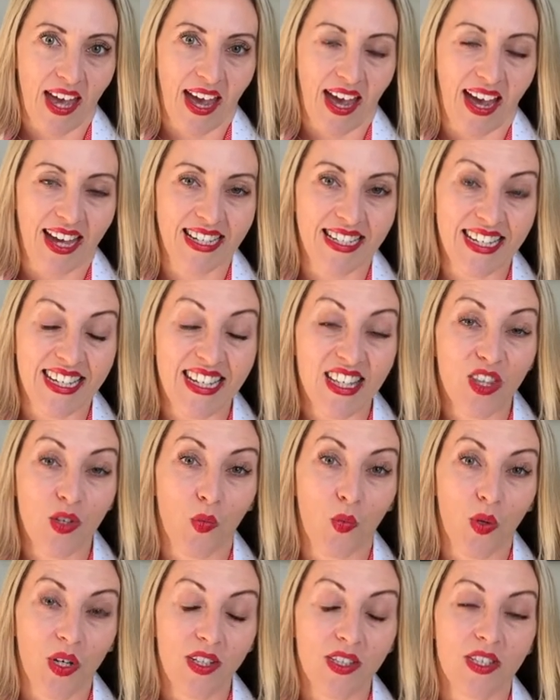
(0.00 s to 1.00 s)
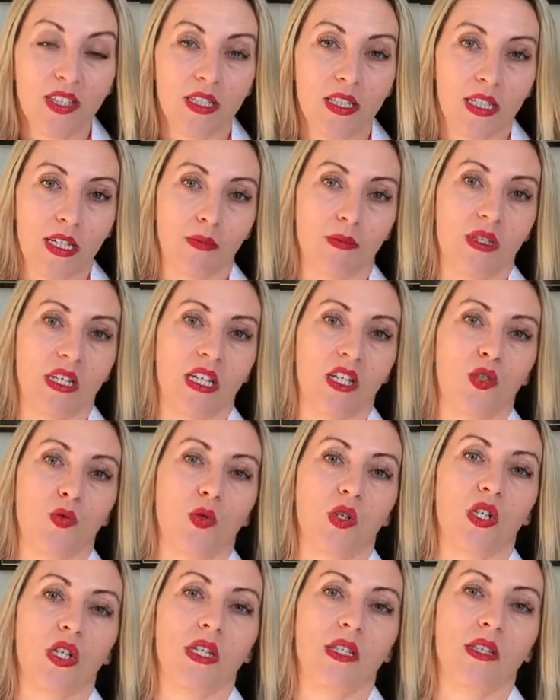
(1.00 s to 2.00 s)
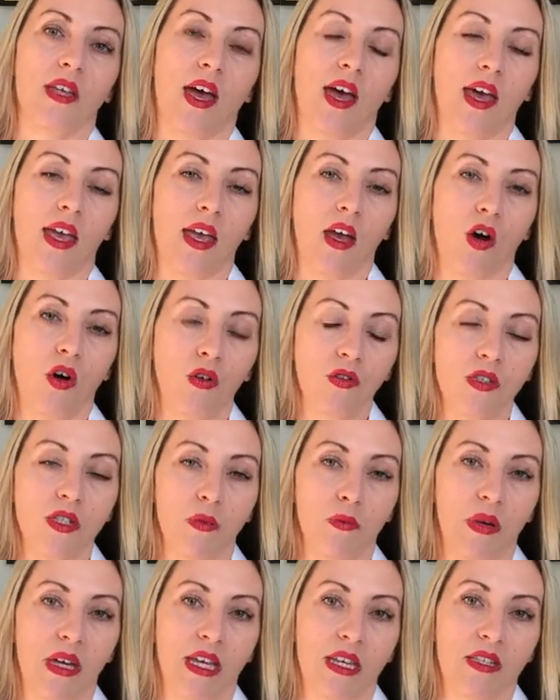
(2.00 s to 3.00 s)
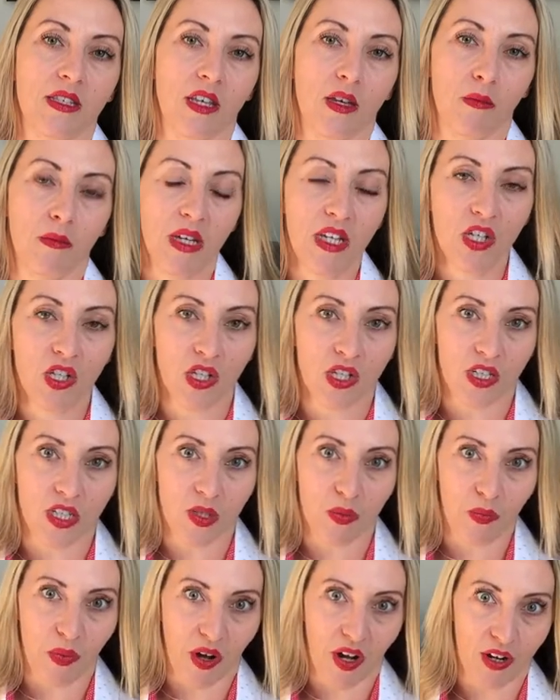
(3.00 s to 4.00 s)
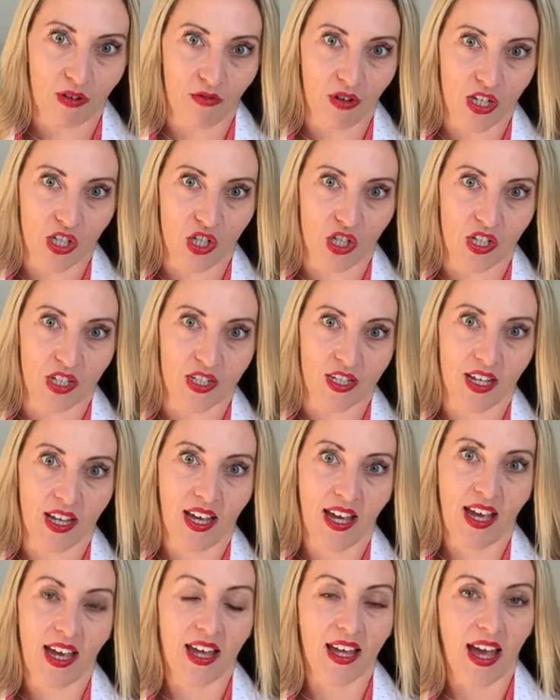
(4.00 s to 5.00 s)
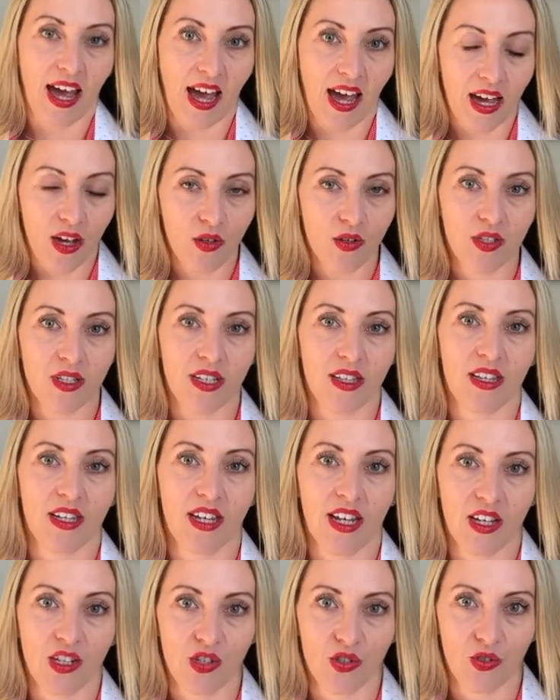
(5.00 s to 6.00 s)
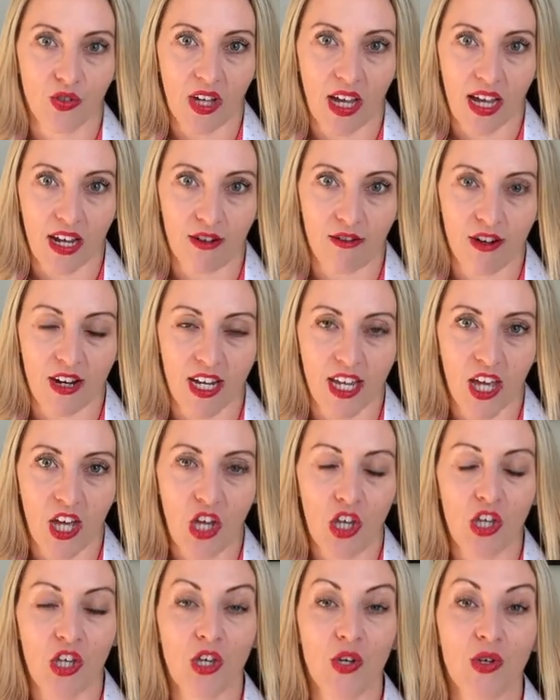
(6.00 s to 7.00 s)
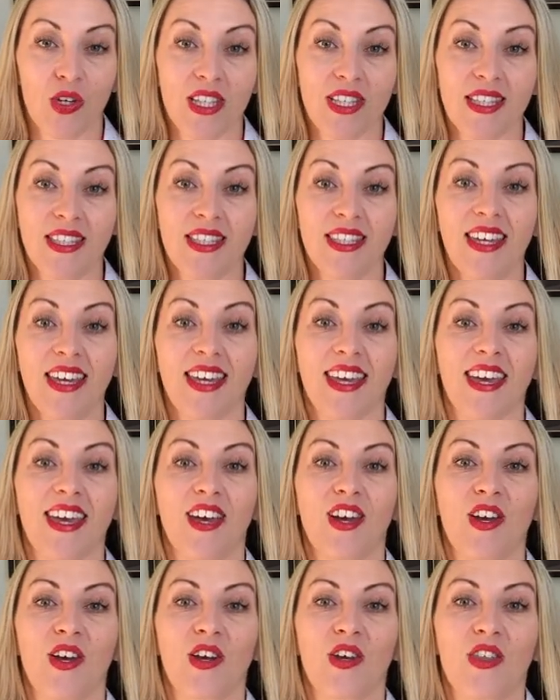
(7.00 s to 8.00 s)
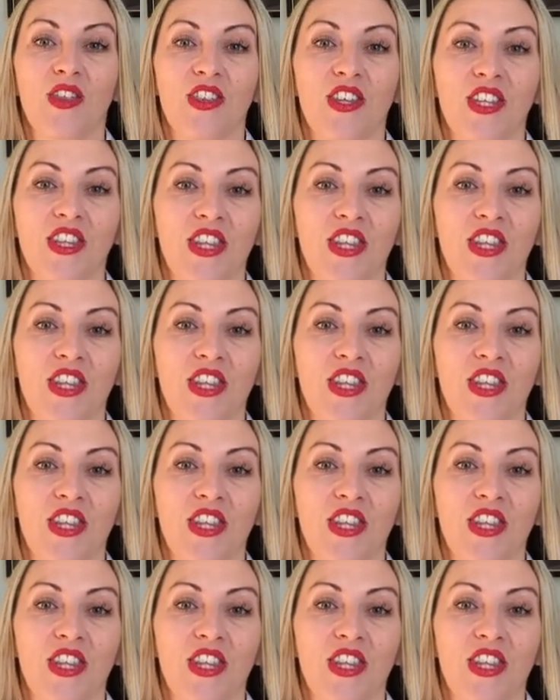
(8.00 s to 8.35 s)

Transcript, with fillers: And in the Wilton Diptych, which is a altarpiece commissioned by Richard, housed in the National Gallery, you can see that